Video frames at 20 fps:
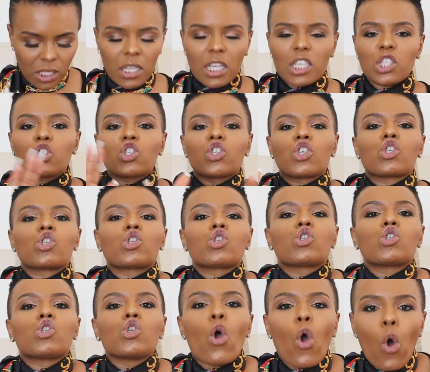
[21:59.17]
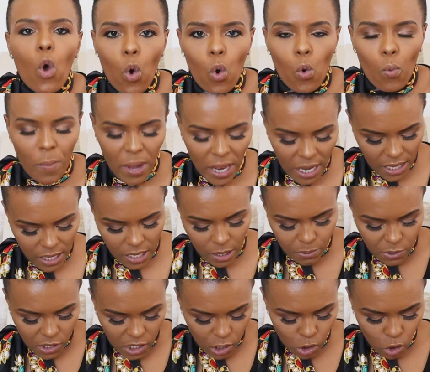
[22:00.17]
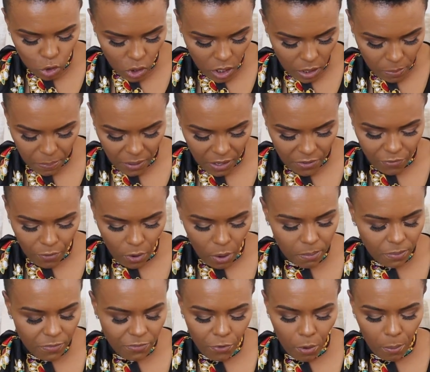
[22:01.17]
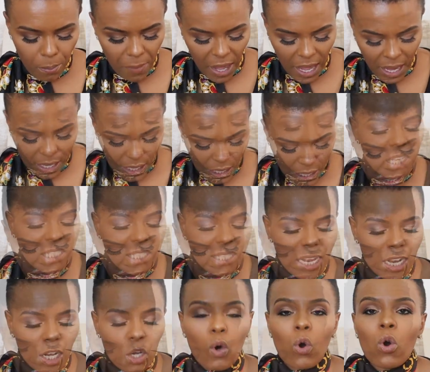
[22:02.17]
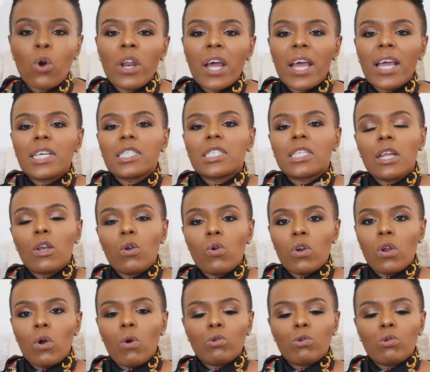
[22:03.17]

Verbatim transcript: There's just so many lipsticks you can pick from MAC. Estée Lauder. Estée Lauder